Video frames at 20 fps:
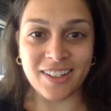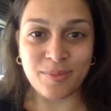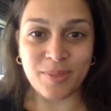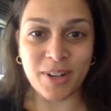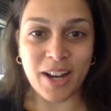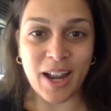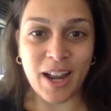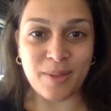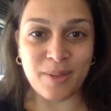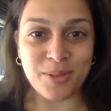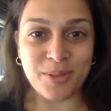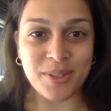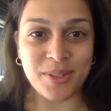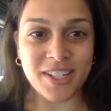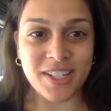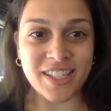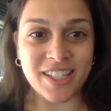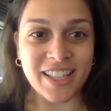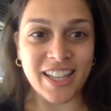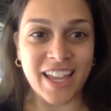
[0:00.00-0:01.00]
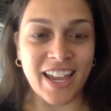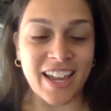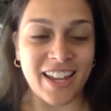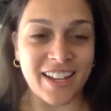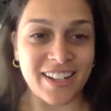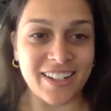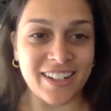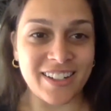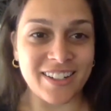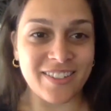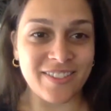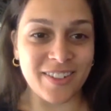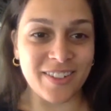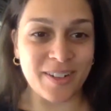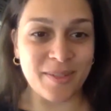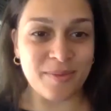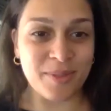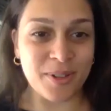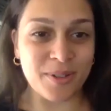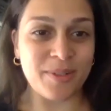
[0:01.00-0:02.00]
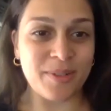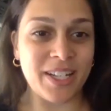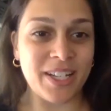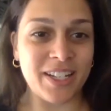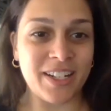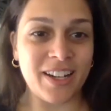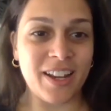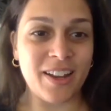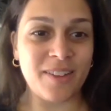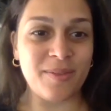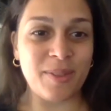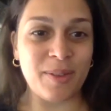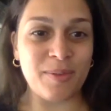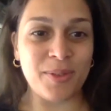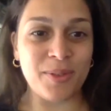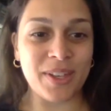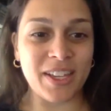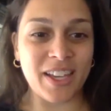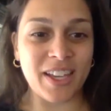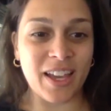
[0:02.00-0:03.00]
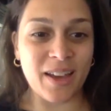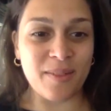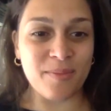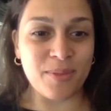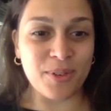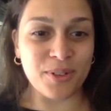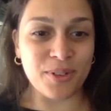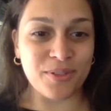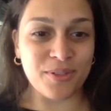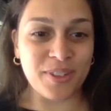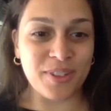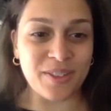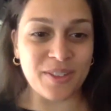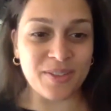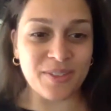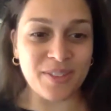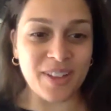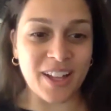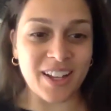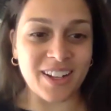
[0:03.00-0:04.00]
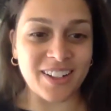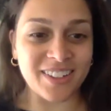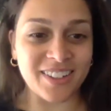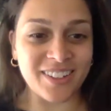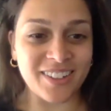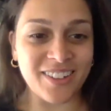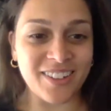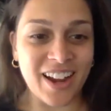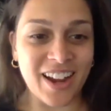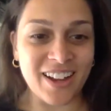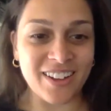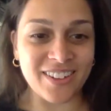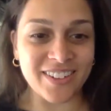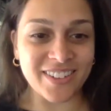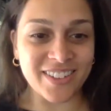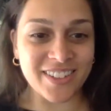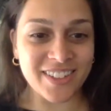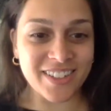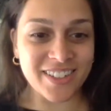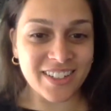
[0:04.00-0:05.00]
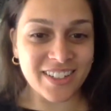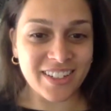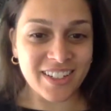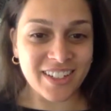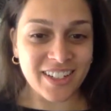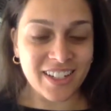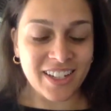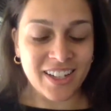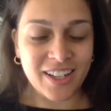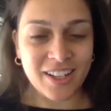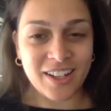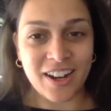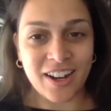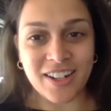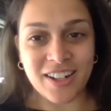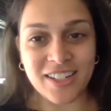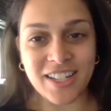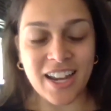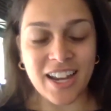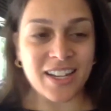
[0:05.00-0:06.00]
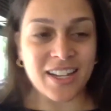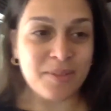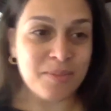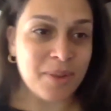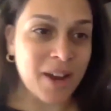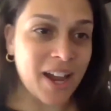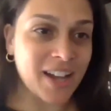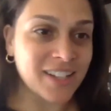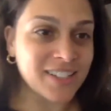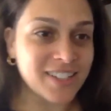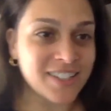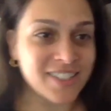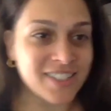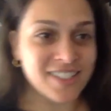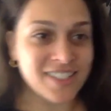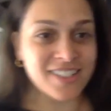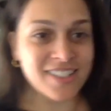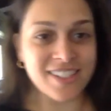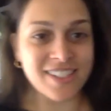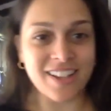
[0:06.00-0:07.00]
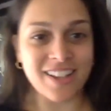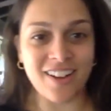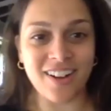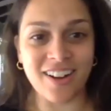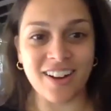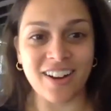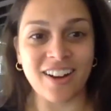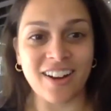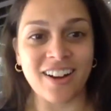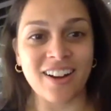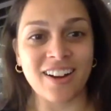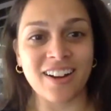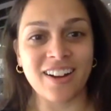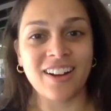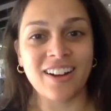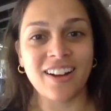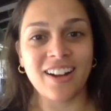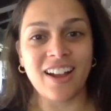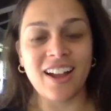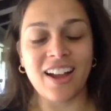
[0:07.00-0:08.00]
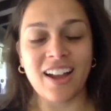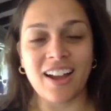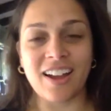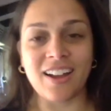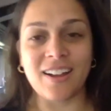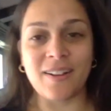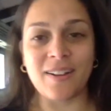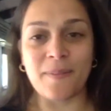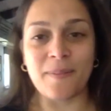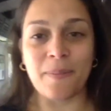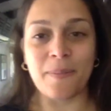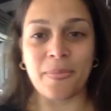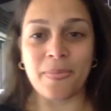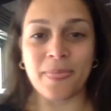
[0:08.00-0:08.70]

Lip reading: Perhaps we just land for a moment and maybe we get both feet flat on the ground. Our tiny practices are, I